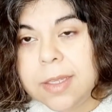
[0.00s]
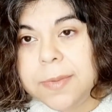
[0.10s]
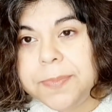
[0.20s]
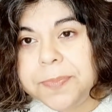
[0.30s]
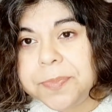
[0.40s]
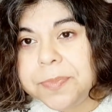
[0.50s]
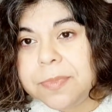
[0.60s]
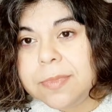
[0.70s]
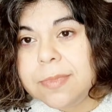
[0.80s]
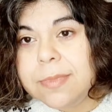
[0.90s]

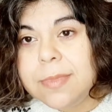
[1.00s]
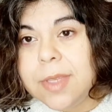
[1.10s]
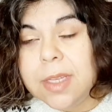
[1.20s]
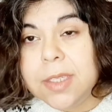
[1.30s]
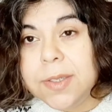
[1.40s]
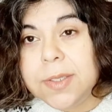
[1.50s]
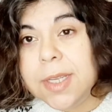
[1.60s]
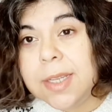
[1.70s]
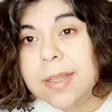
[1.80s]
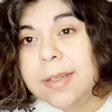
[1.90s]
due
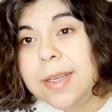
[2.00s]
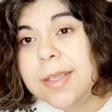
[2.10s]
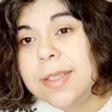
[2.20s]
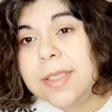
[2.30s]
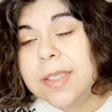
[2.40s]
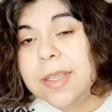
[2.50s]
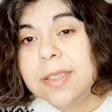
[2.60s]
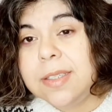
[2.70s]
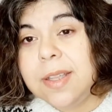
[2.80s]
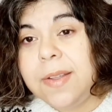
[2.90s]
to illness,
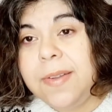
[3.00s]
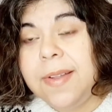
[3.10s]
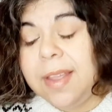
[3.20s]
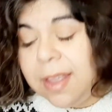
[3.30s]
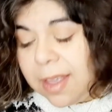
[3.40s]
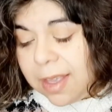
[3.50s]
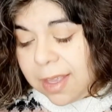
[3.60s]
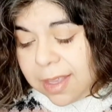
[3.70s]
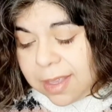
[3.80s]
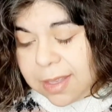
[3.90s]
so
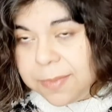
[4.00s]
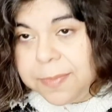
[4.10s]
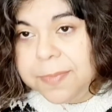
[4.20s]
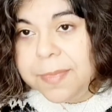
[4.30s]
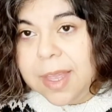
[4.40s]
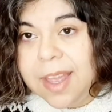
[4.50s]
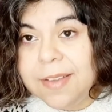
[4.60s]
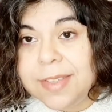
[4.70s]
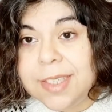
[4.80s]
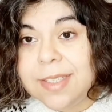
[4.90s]
I
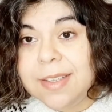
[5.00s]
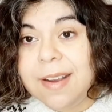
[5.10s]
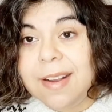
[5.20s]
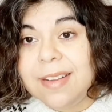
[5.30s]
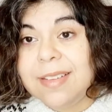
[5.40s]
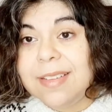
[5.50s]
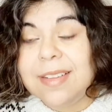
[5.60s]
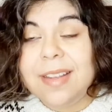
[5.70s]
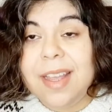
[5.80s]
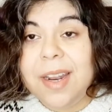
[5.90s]
have to start
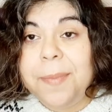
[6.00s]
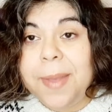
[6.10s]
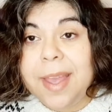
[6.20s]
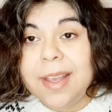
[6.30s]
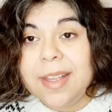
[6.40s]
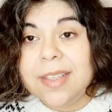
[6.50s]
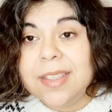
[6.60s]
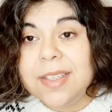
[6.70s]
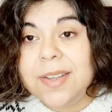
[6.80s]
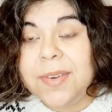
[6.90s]
getting back
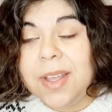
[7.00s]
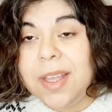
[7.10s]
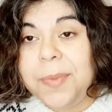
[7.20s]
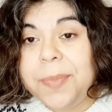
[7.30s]
into